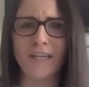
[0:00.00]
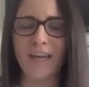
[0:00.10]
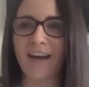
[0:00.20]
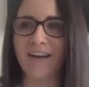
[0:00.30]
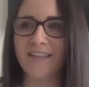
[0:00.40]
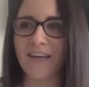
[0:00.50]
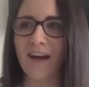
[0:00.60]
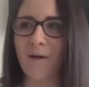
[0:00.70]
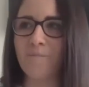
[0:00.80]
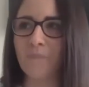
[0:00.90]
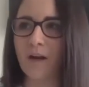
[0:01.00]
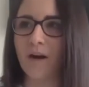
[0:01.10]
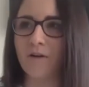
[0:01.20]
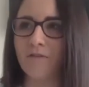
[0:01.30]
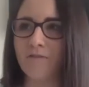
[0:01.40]
it as a
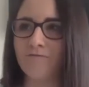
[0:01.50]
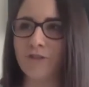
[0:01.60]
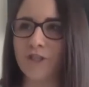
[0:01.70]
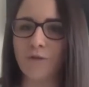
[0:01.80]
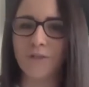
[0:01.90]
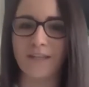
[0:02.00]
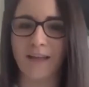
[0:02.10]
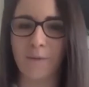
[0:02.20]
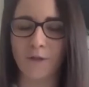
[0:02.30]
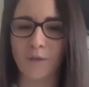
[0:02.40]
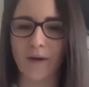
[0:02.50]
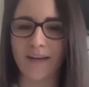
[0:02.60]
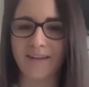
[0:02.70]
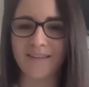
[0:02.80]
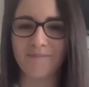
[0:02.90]
kind of reducing their body
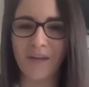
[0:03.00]
weight.